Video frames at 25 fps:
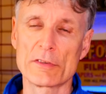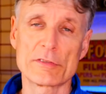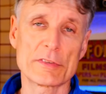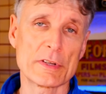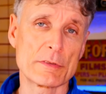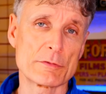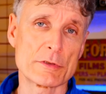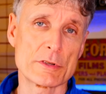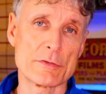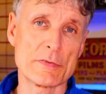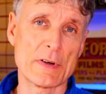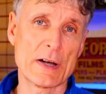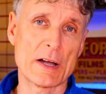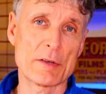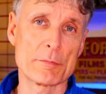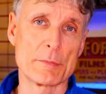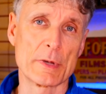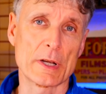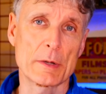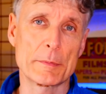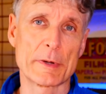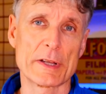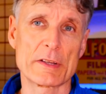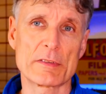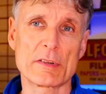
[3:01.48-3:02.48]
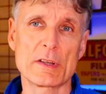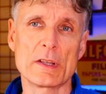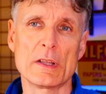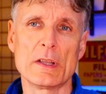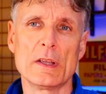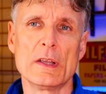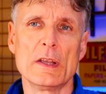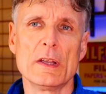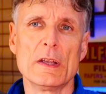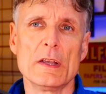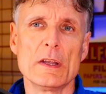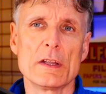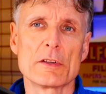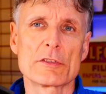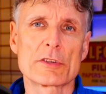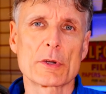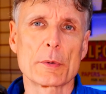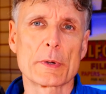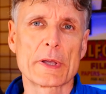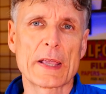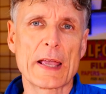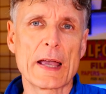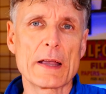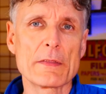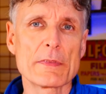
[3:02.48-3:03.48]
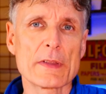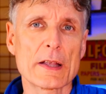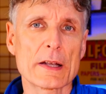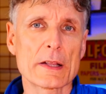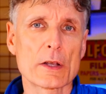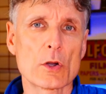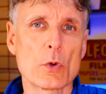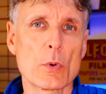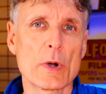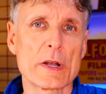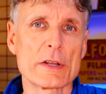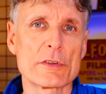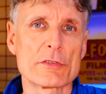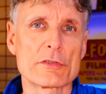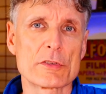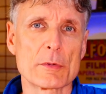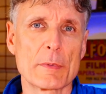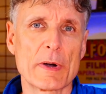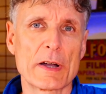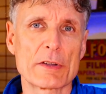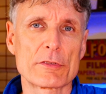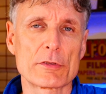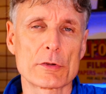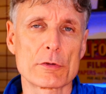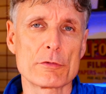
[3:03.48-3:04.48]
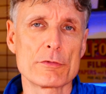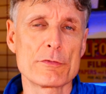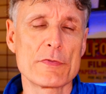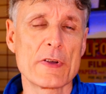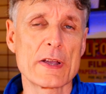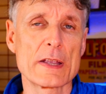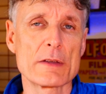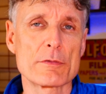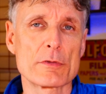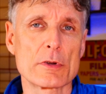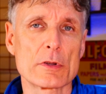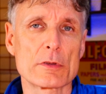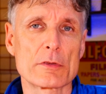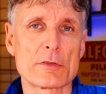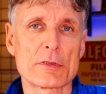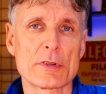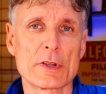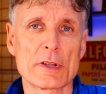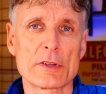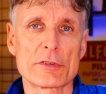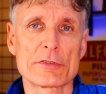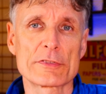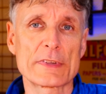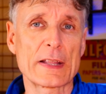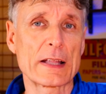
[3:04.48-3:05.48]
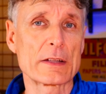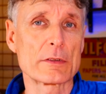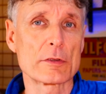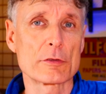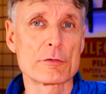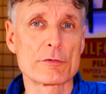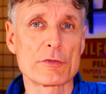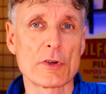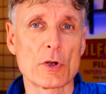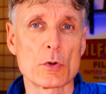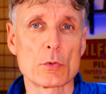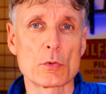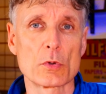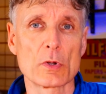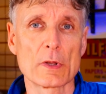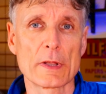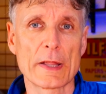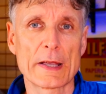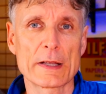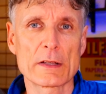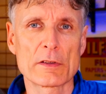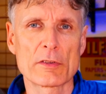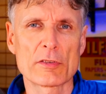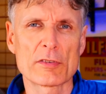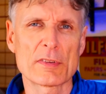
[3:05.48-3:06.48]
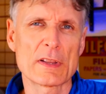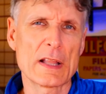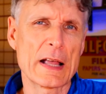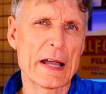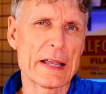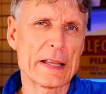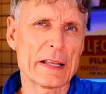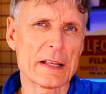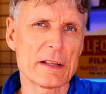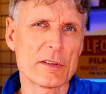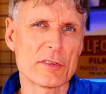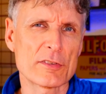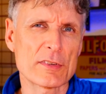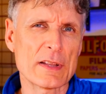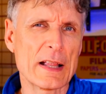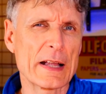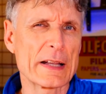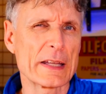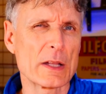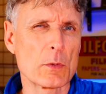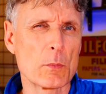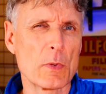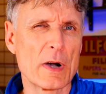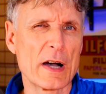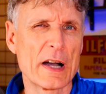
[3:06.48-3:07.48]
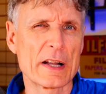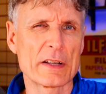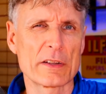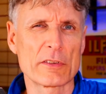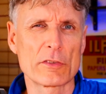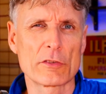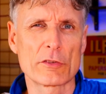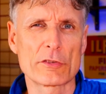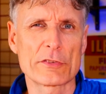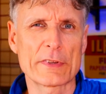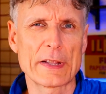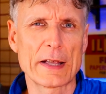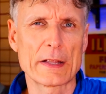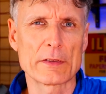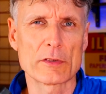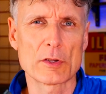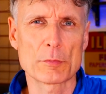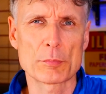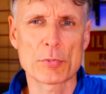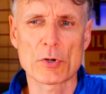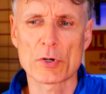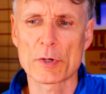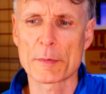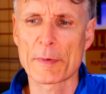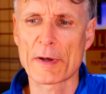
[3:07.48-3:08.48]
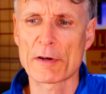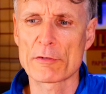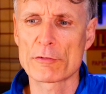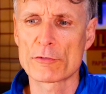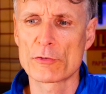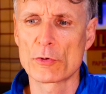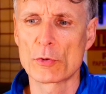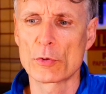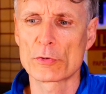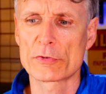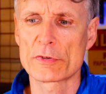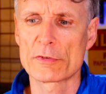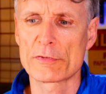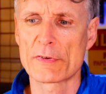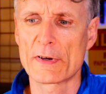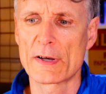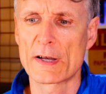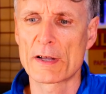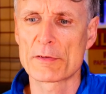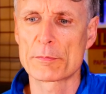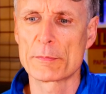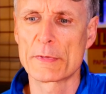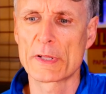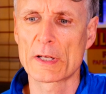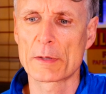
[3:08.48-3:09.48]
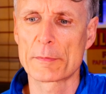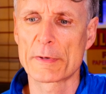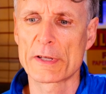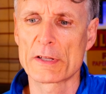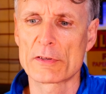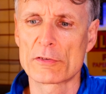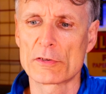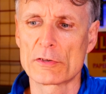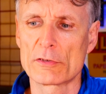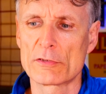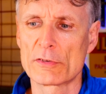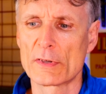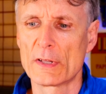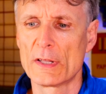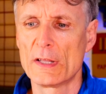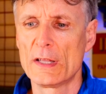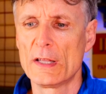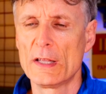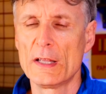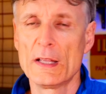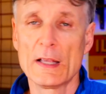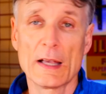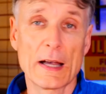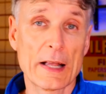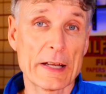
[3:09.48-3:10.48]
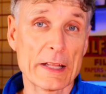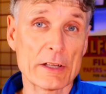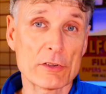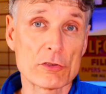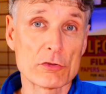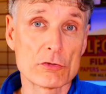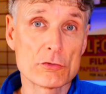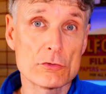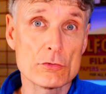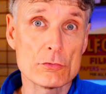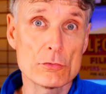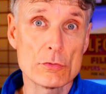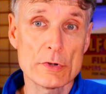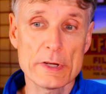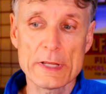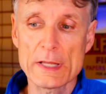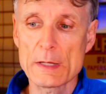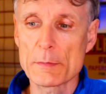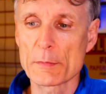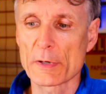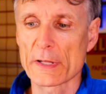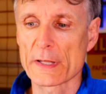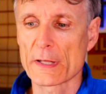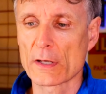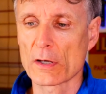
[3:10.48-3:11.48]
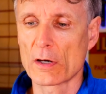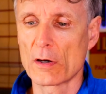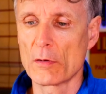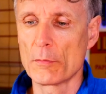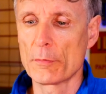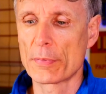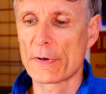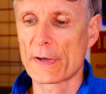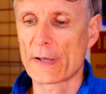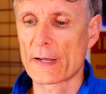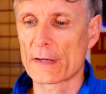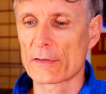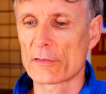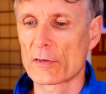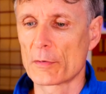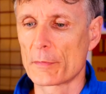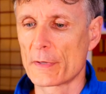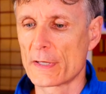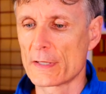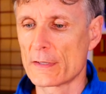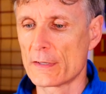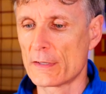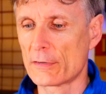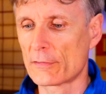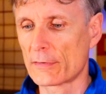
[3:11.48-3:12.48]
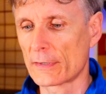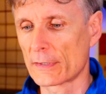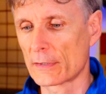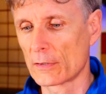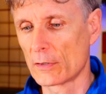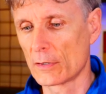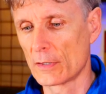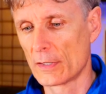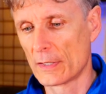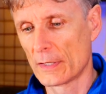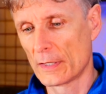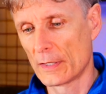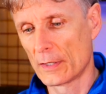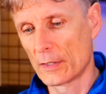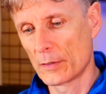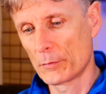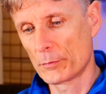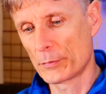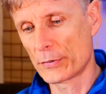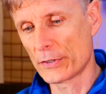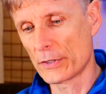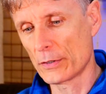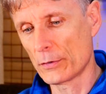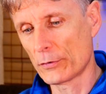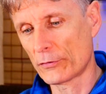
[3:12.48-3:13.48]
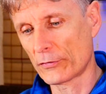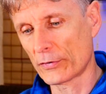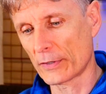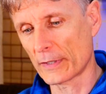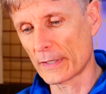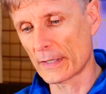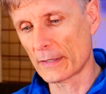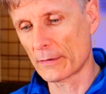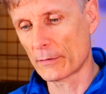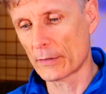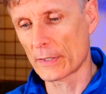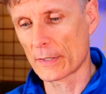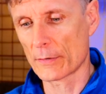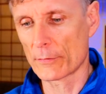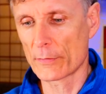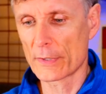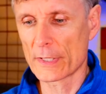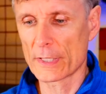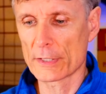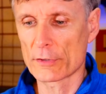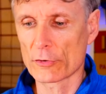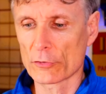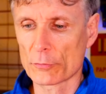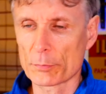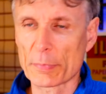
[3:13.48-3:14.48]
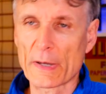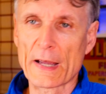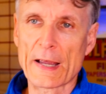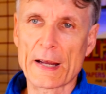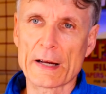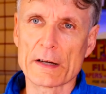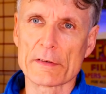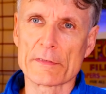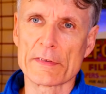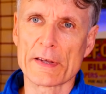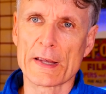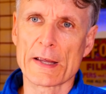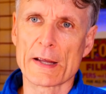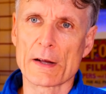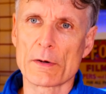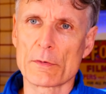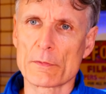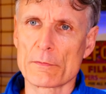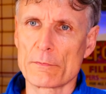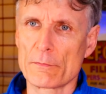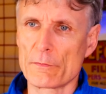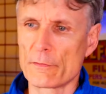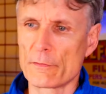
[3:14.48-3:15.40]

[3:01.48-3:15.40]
75mm. So again, that equates to my sort of favourite standard focal length, slightly wider than standard, probably about 45mm, and extremely compact. I mean, this little beauty, it really does pack down